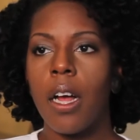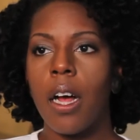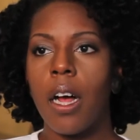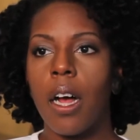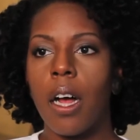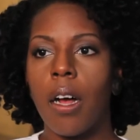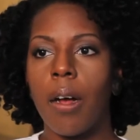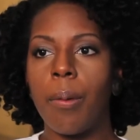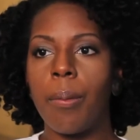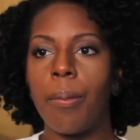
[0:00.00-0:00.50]

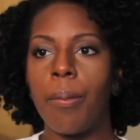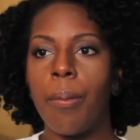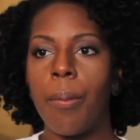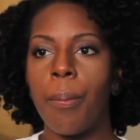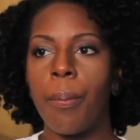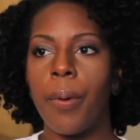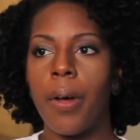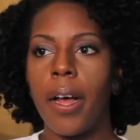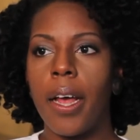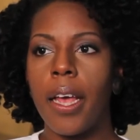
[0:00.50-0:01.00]
Um,
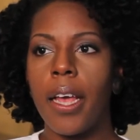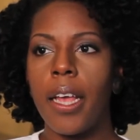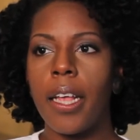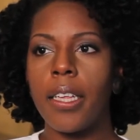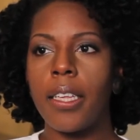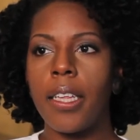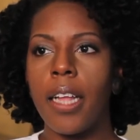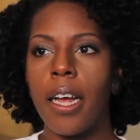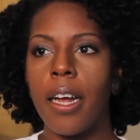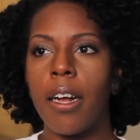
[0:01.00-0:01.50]
but
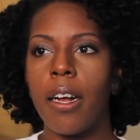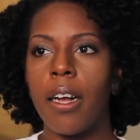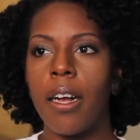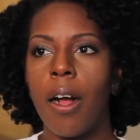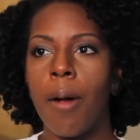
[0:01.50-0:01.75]
is there